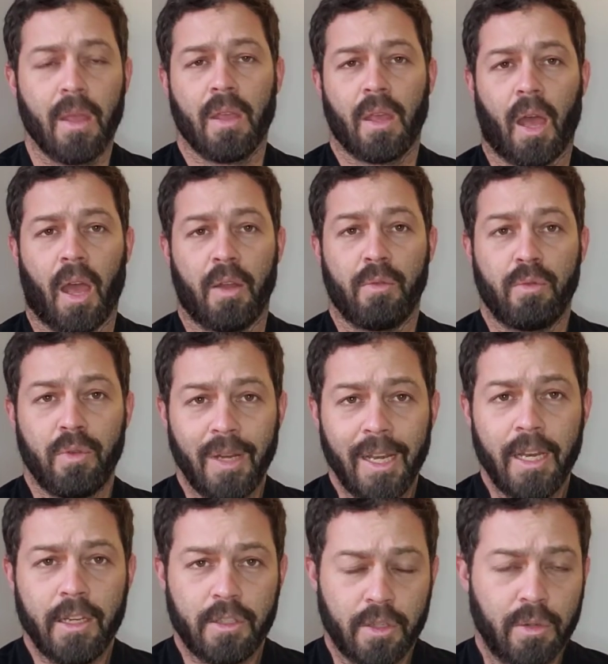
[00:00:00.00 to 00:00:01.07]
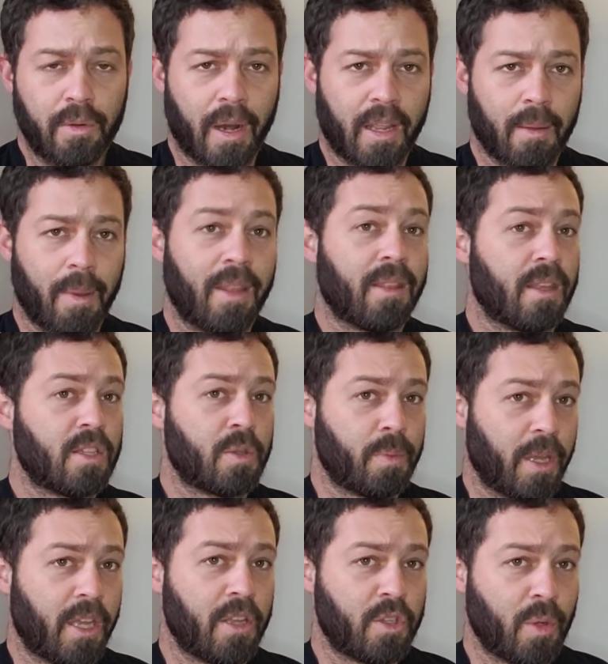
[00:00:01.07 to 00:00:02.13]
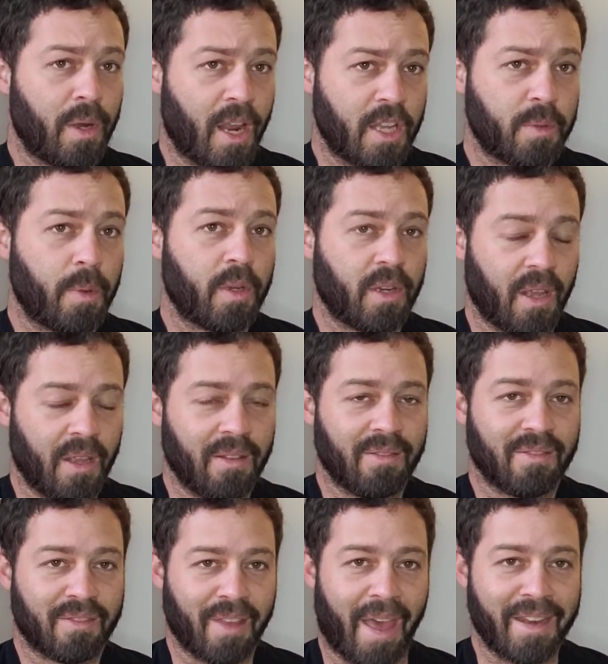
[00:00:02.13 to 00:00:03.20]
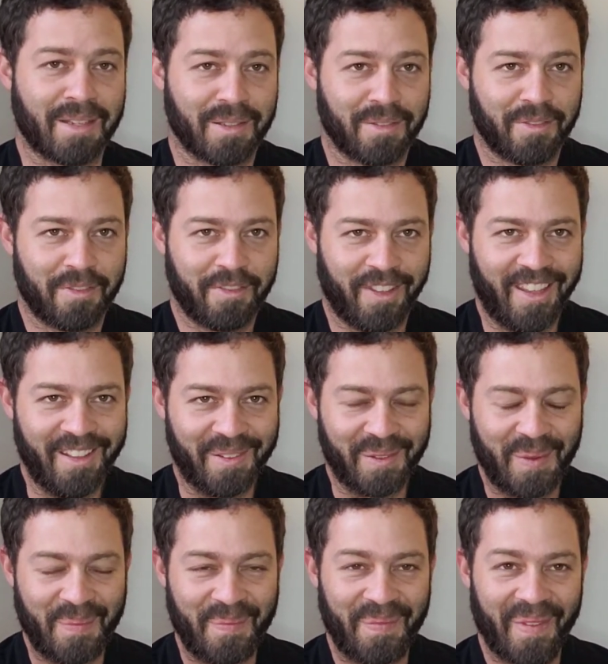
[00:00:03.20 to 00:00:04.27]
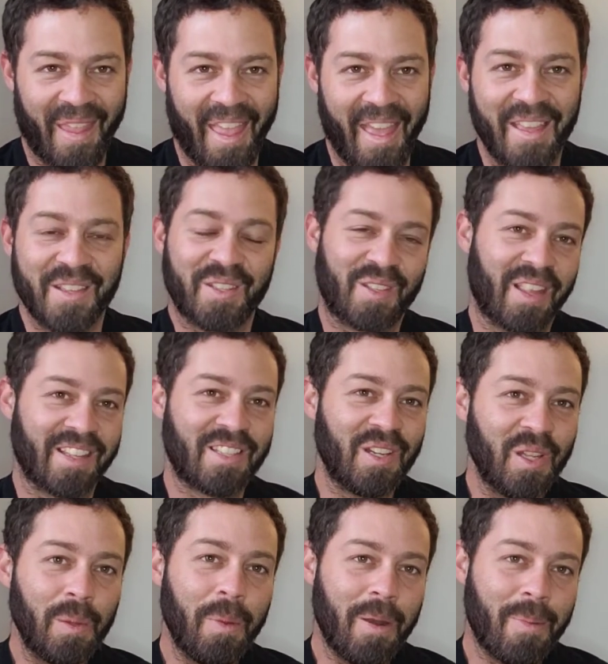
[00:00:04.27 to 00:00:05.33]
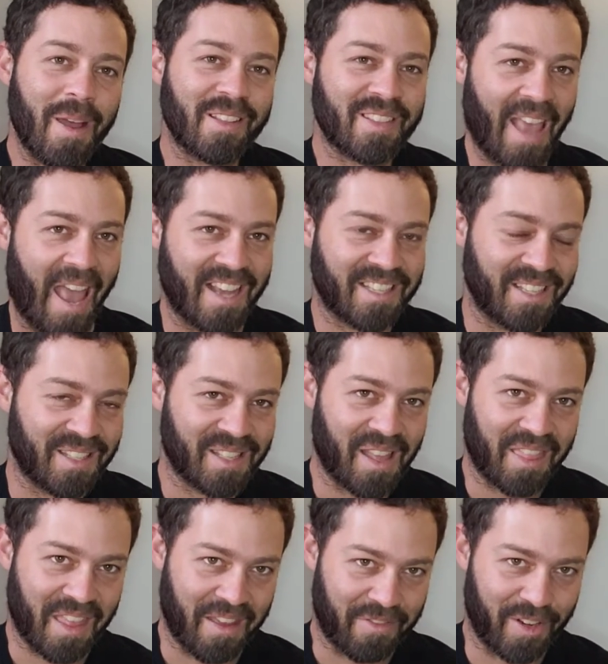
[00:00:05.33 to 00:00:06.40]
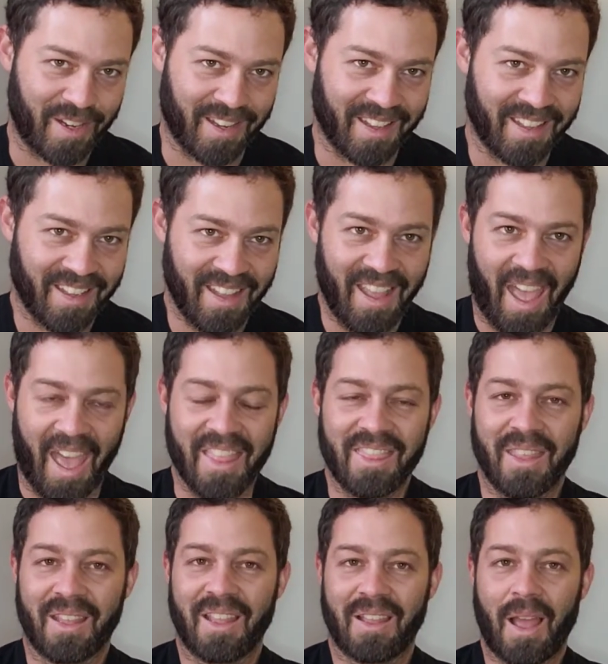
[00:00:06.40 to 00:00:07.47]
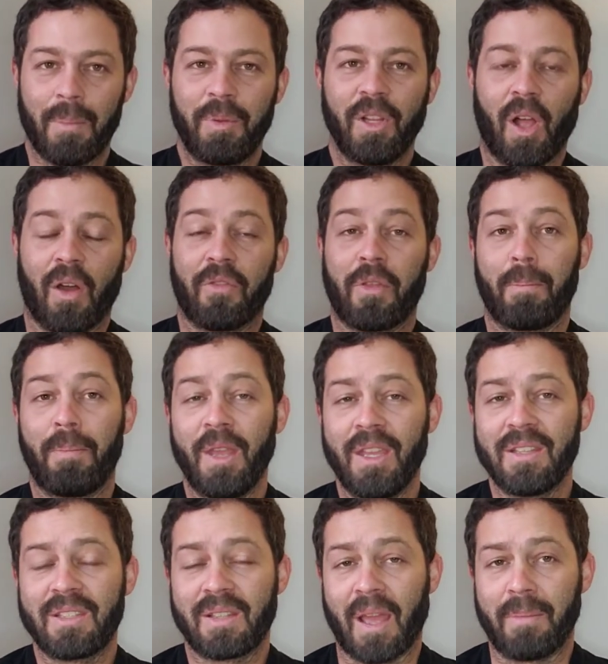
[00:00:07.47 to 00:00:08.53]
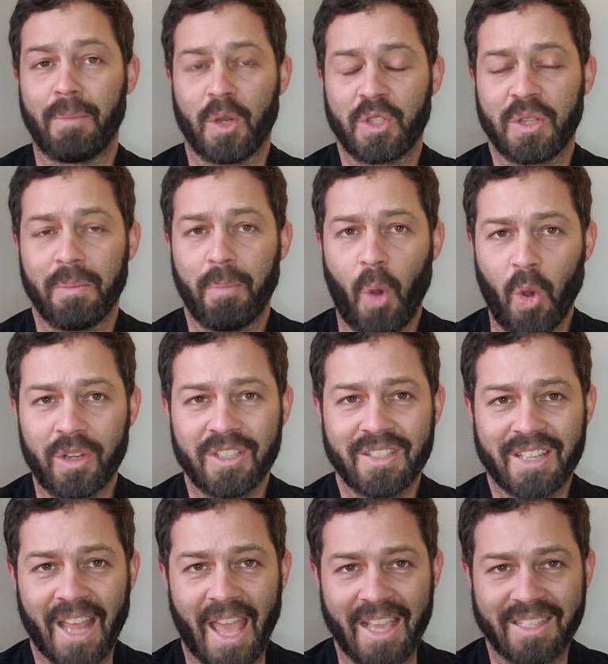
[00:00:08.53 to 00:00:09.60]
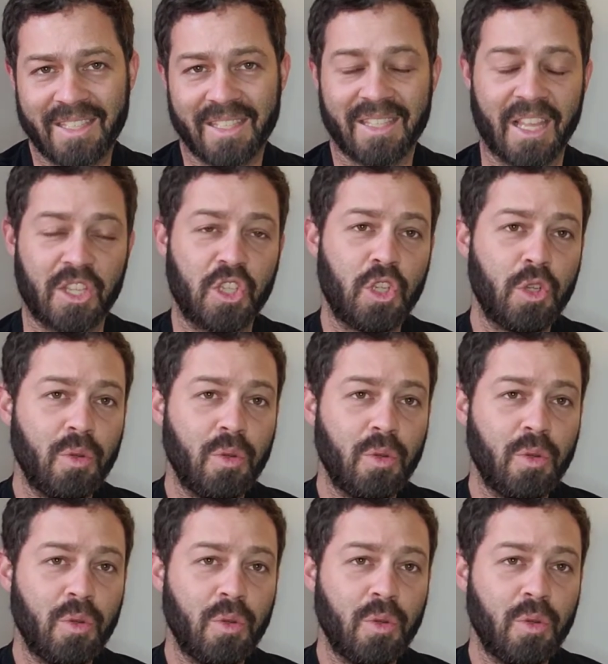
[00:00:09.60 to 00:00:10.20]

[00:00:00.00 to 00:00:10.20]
I really do recommend then speaking to an expert in that field. So that's a little bit about tax in South Africa and a couple of the biggest and most important taxes that you